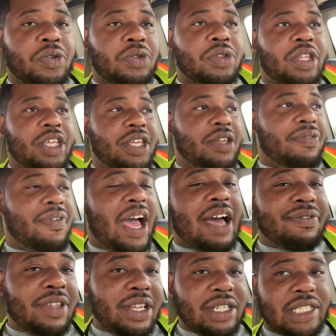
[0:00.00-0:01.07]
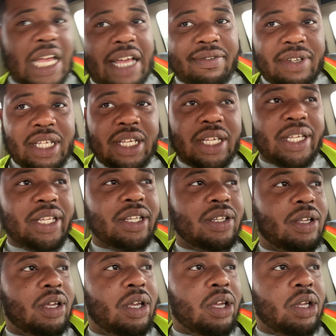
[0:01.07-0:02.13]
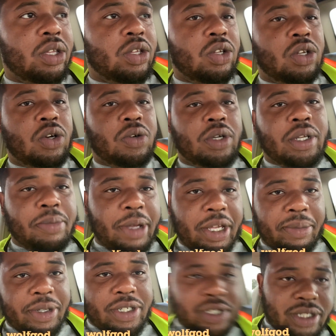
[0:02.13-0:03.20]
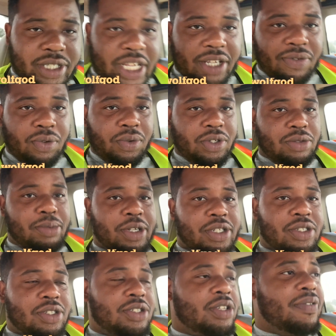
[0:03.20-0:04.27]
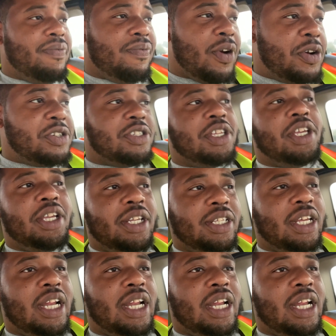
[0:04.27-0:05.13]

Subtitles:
the 5 things I did, to make me successful in this business. The first thing that